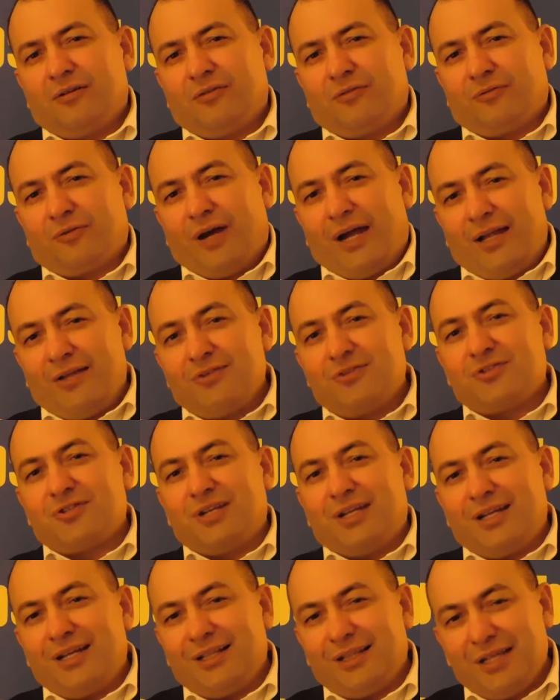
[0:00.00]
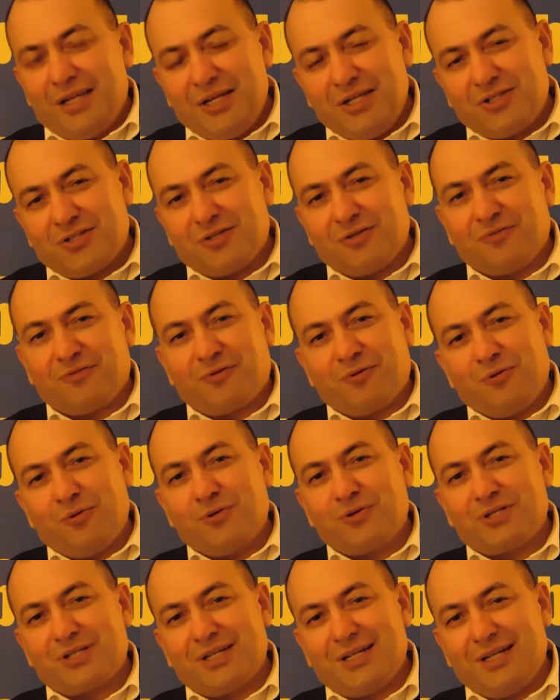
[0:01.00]
Friends, the elites and, of
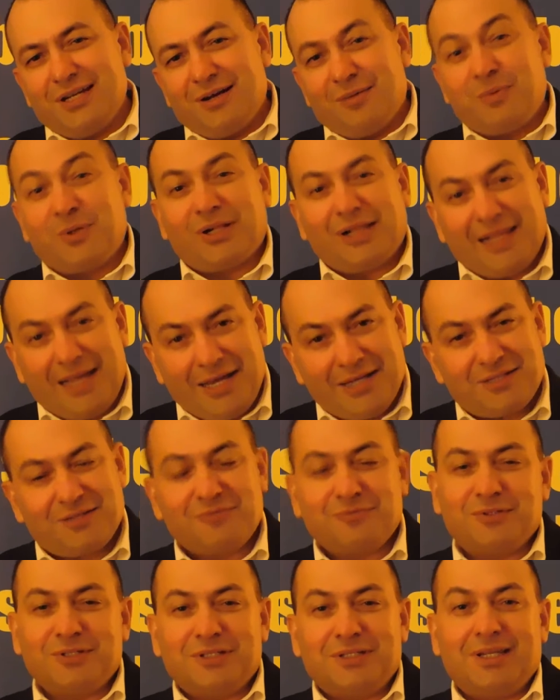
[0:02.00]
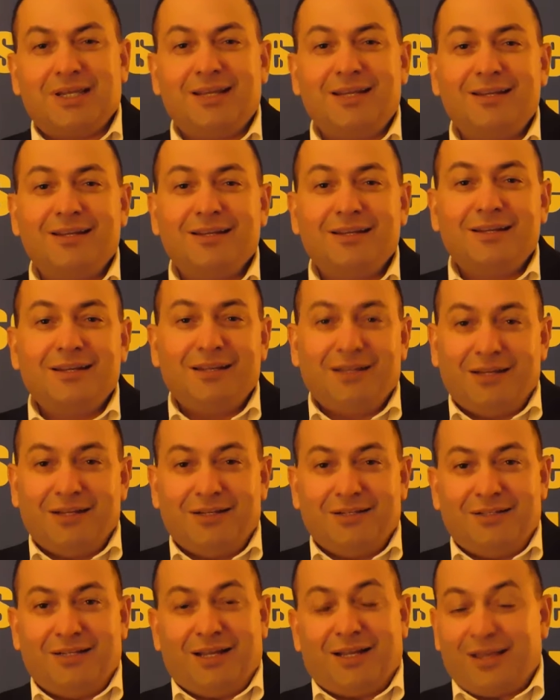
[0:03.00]
course, the upper class of the day,
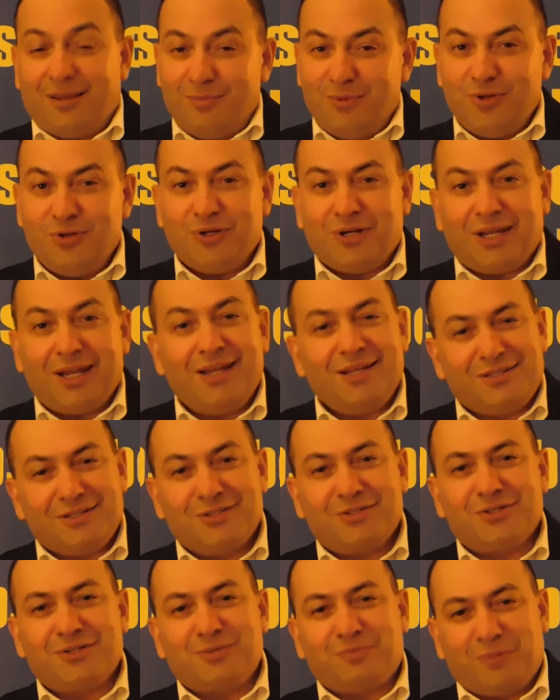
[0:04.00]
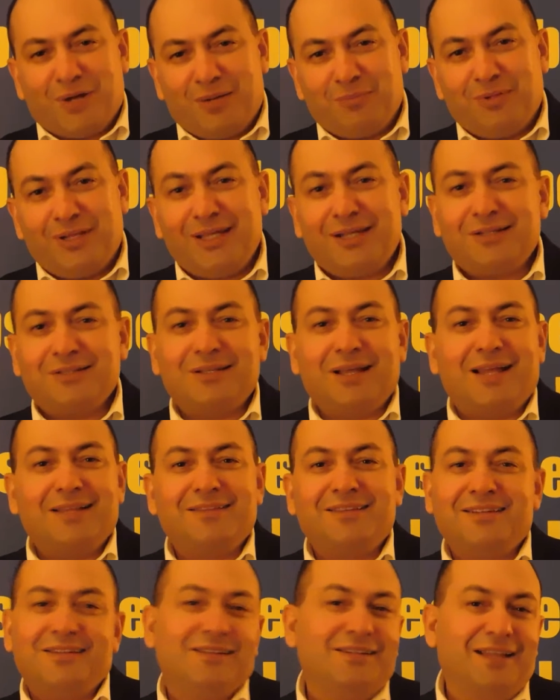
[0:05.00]
they communicated to the public that
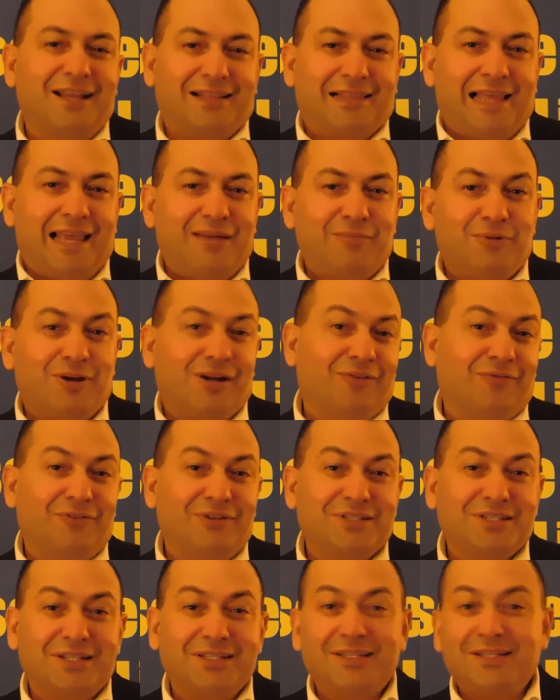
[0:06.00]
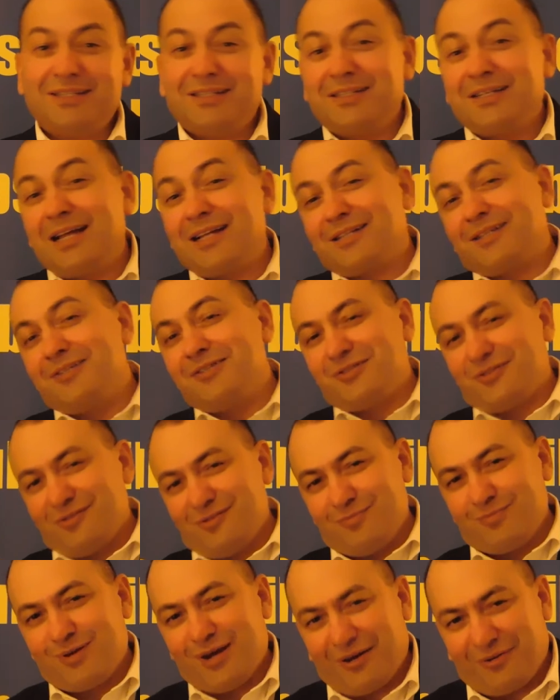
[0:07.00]
they did not like breakfast and they did not
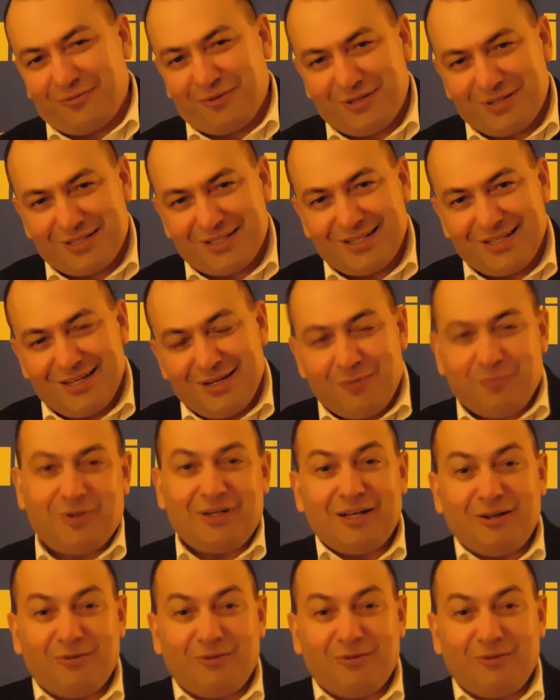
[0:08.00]
consume breakfast, when